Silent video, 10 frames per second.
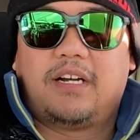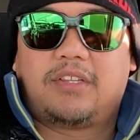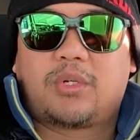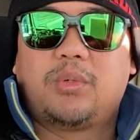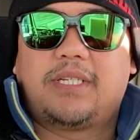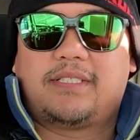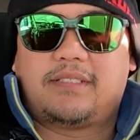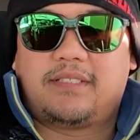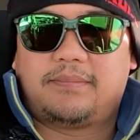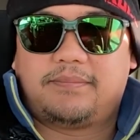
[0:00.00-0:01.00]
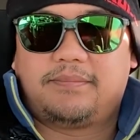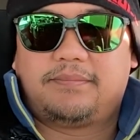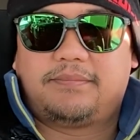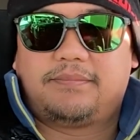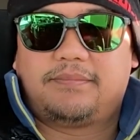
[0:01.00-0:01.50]
cooling system.
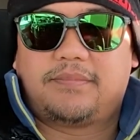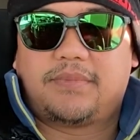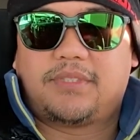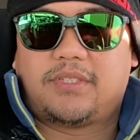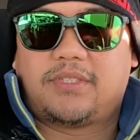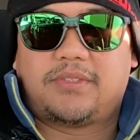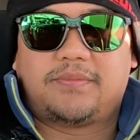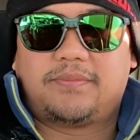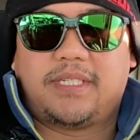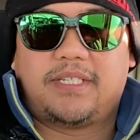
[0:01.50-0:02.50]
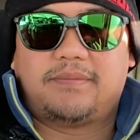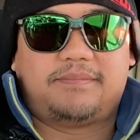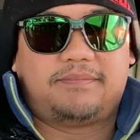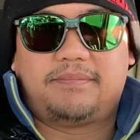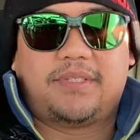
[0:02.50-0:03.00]
So
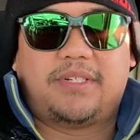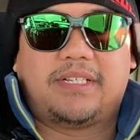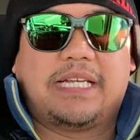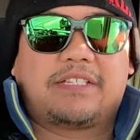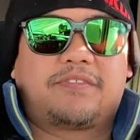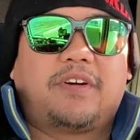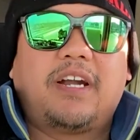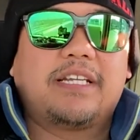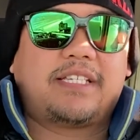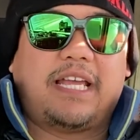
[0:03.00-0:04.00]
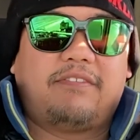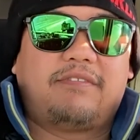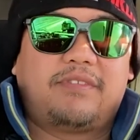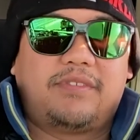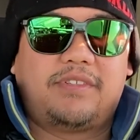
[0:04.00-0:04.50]
you know, as far as I've
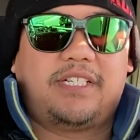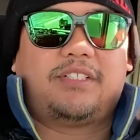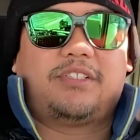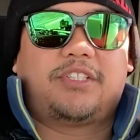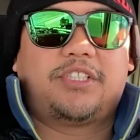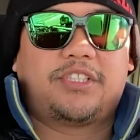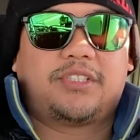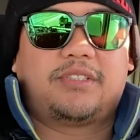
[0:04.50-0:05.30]
researched,